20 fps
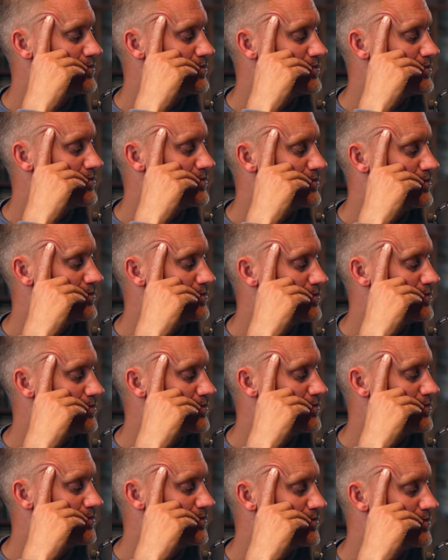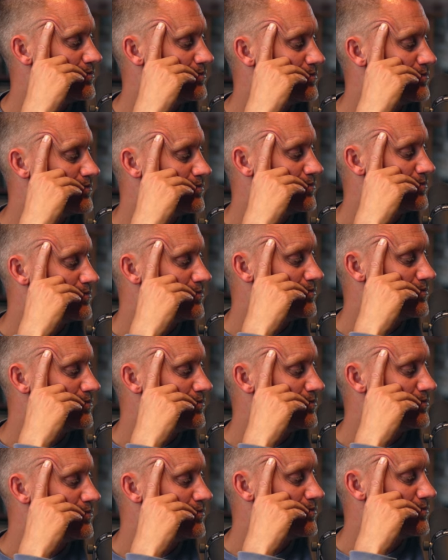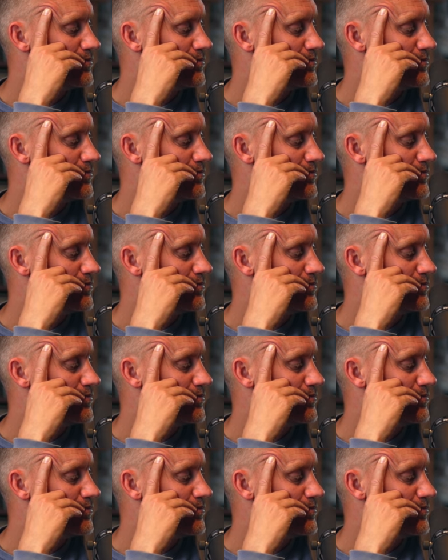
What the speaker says: This person isn't speaking.